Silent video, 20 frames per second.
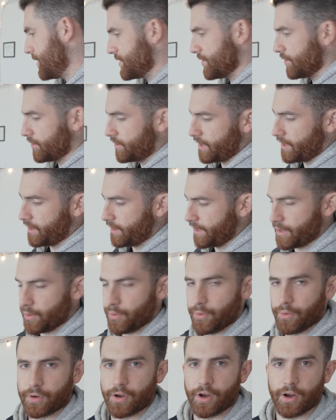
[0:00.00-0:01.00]
It's looking like a
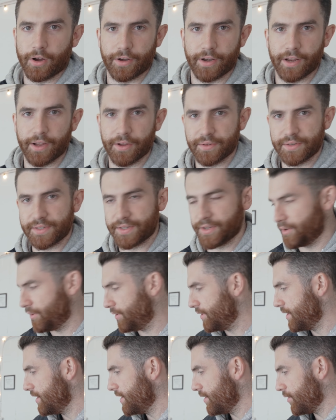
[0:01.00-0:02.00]
whole car now, so